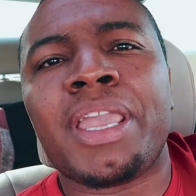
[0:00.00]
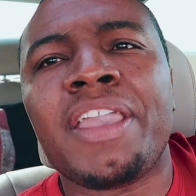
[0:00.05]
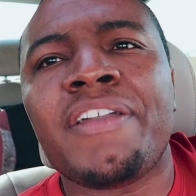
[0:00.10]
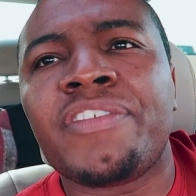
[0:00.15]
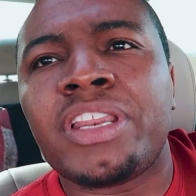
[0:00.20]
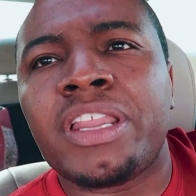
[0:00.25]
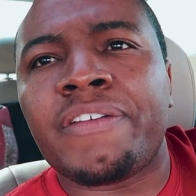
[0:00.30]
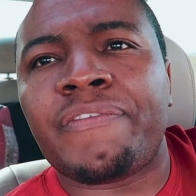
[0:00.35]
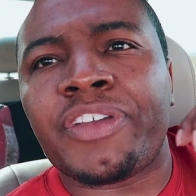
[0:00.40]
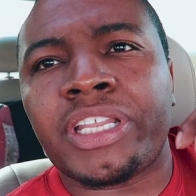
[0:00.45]

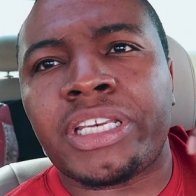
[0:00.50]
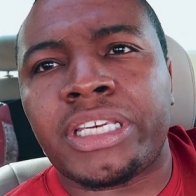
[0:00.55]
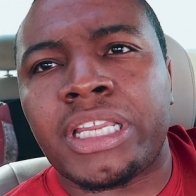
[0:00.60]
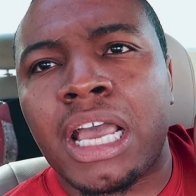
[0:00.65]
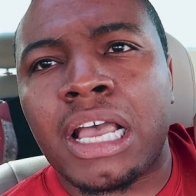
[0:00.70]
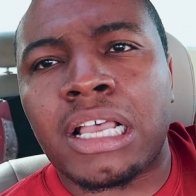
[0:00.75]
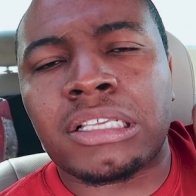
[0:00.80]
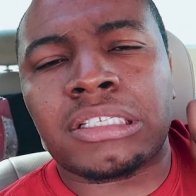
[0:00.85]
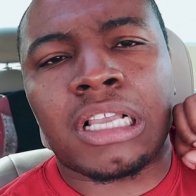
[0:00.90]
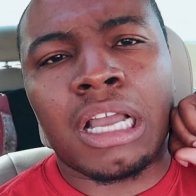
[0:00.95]
Even if it
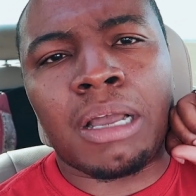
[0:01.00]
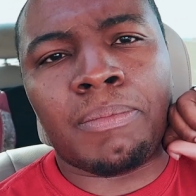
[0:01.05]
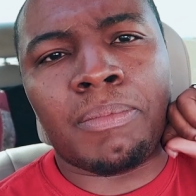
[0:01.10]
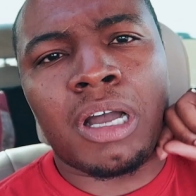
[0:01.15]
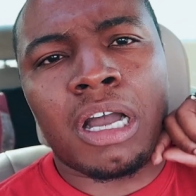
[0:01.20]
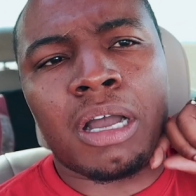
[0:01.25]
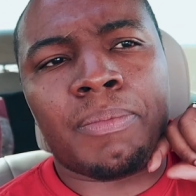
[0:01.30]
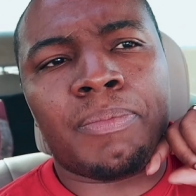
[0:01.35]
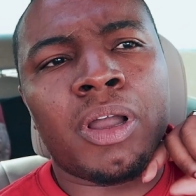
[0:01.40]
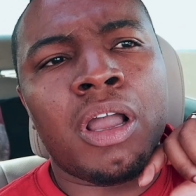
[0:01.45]
does come
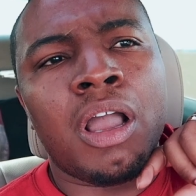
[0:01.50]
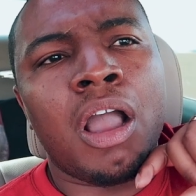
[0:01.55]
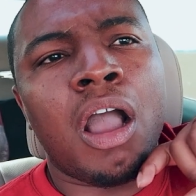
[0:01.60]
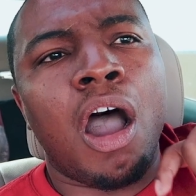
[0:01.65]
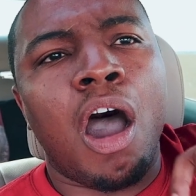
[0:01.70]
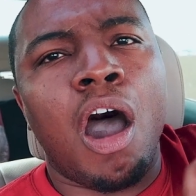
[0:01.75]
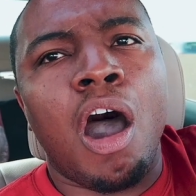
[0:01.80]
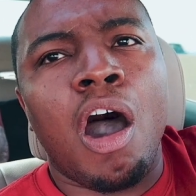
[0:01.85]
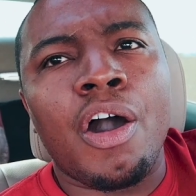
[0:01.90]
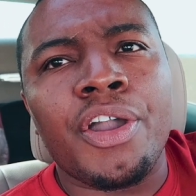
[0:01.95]
up,
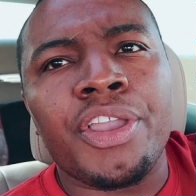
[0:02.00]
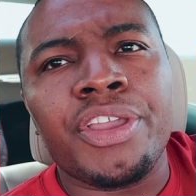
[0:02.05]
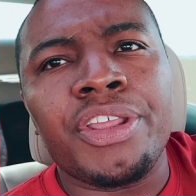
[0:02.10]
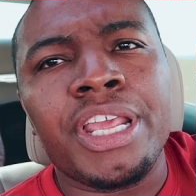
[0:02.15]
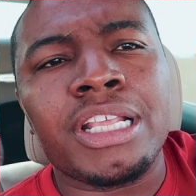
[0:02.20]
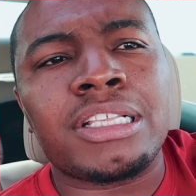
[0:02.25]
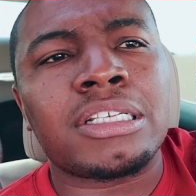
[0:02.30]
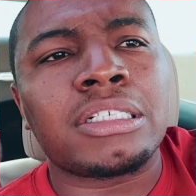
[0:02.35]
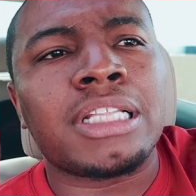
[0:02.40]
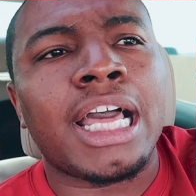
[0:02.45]
all you
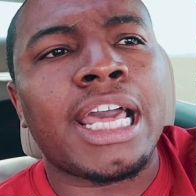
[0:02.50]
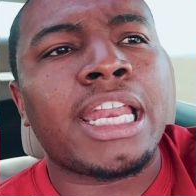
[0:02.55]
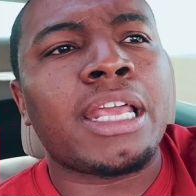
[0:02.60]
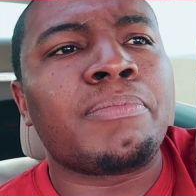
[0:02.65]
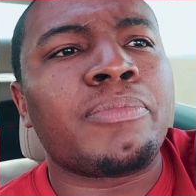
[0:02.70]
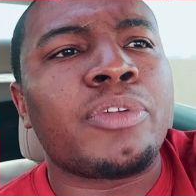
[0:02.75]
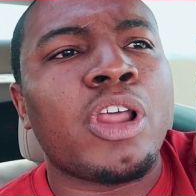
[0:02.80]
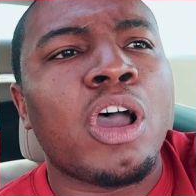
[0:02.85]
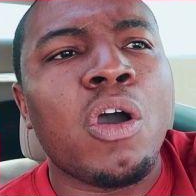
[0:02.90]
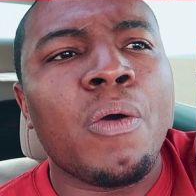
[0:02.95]
need to let
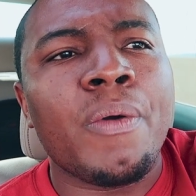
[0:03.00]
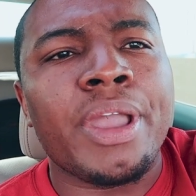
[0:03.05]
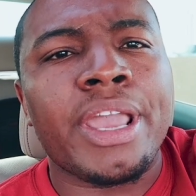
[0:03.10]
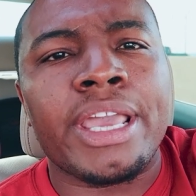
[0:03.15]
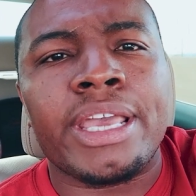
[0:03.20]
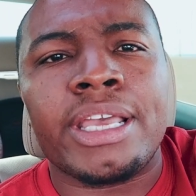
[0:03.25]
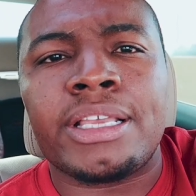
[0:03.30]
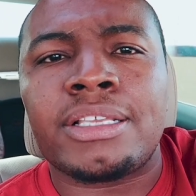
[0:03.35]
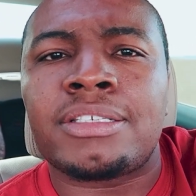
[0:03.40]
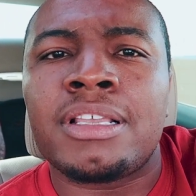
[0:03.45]
him know
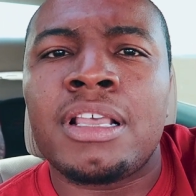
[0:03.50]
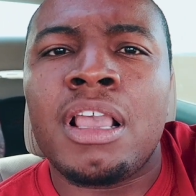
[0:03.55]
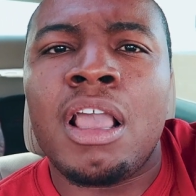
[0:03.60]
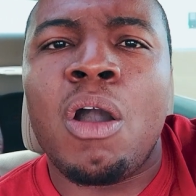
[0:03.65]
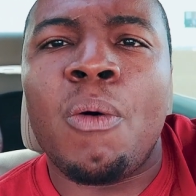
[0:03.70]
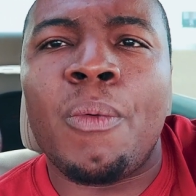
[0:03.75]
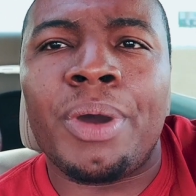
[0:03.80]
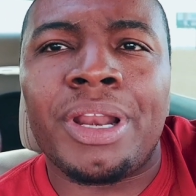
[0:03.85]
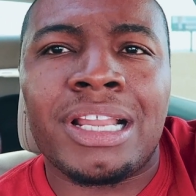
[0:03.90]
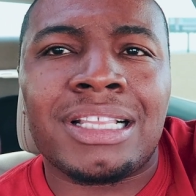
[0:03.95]
is
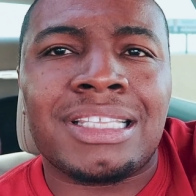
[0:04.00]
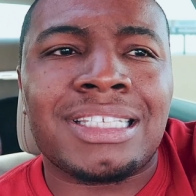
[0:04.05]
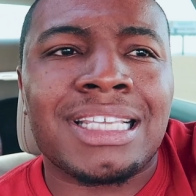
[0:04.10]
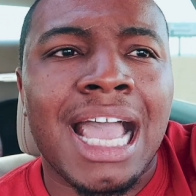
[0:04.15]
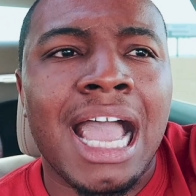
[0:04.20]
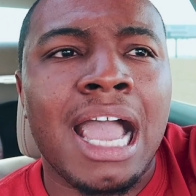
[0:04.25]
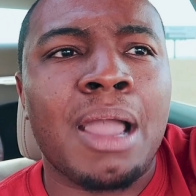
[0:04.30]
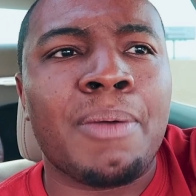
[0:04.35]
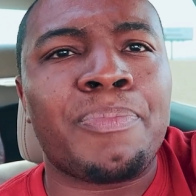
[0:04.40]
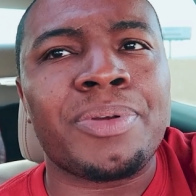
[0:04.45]
when the
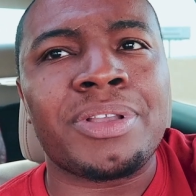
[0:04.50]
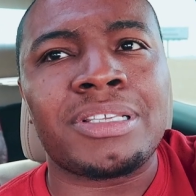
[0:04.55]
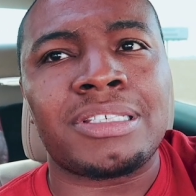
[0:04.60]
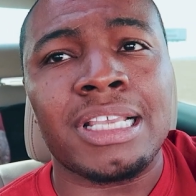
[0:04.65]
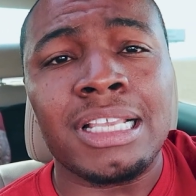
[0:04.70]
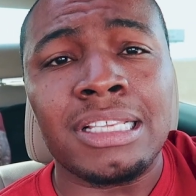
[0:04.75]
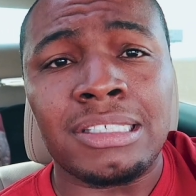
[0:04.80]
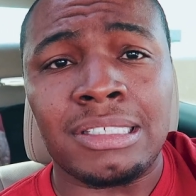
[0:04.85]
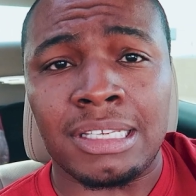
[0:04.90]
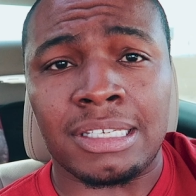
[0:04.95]
time
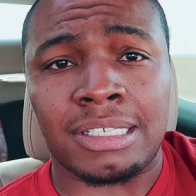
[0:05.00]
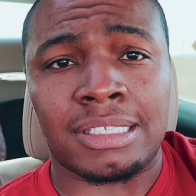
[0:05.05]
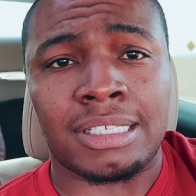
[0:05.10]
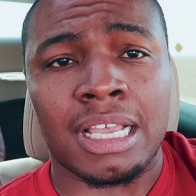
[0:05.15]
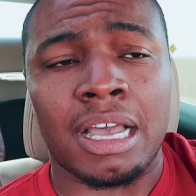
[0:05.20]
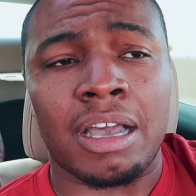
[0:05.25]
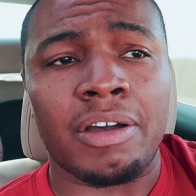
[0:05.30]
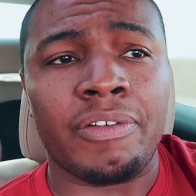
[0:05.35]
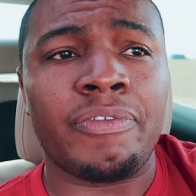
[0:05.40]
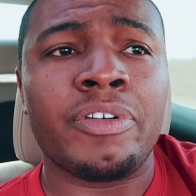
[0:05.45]
presents
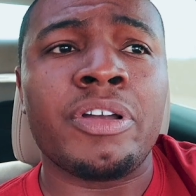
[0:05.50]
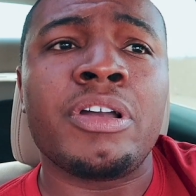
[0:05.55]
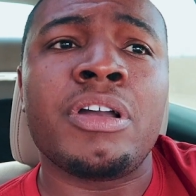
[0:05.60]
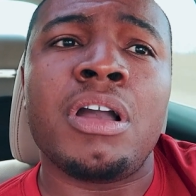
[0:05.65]
itself,